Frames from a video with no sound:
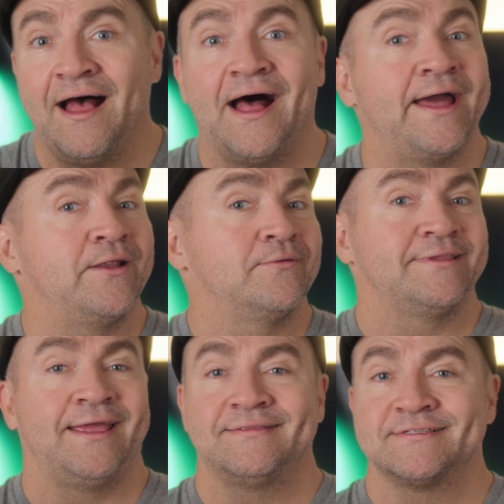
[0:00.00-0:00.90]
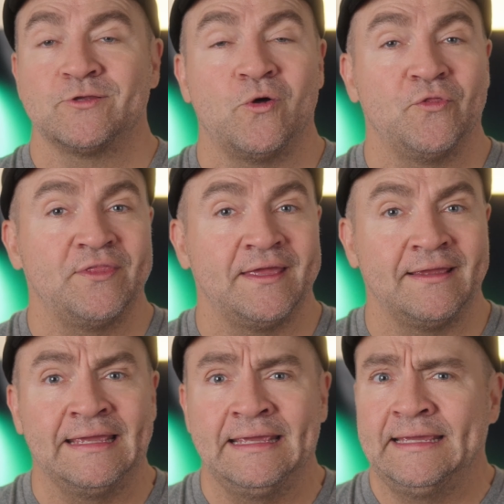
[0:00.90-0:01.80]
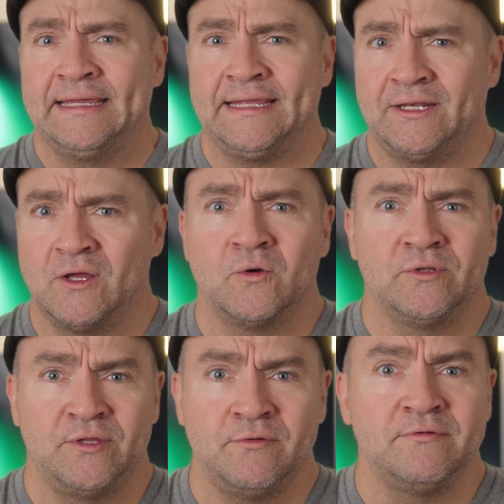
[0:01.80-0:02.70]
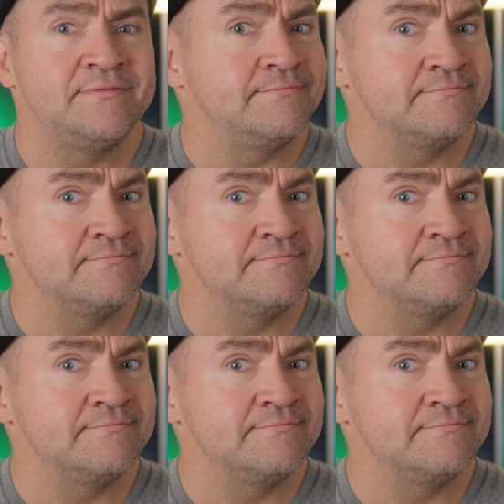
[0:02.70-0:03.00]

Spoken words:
I don't take this whole thing, too